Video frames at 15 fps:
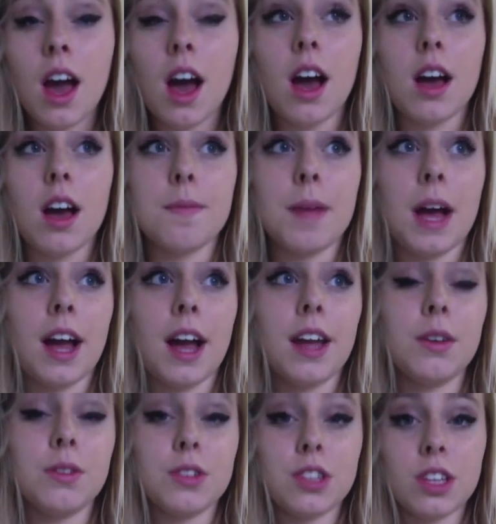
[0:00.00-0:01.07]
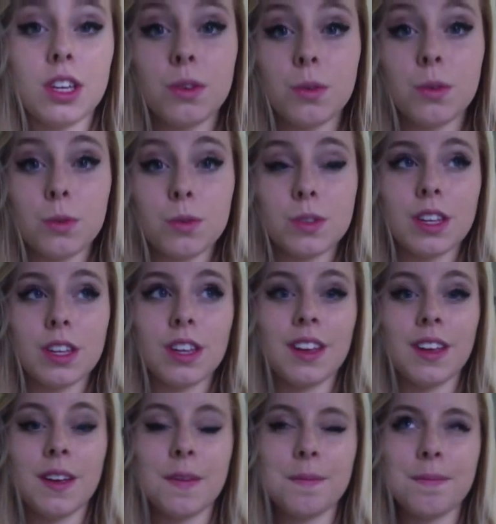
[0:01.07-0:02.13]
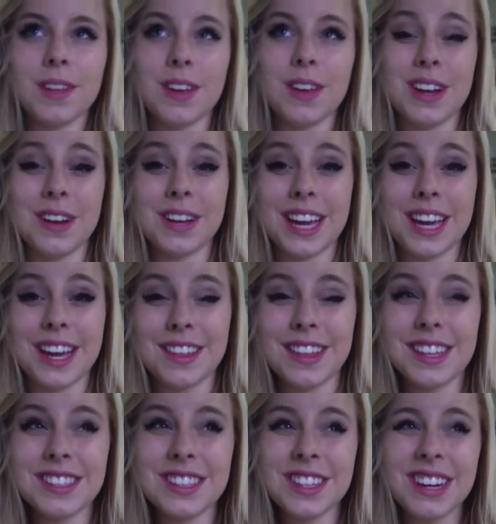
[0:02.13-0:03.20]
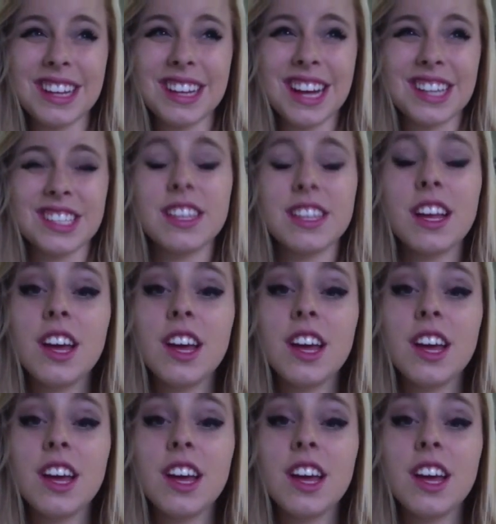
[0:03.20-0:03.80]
I usually use, oh no, I can't, I think it's the Great Lashes.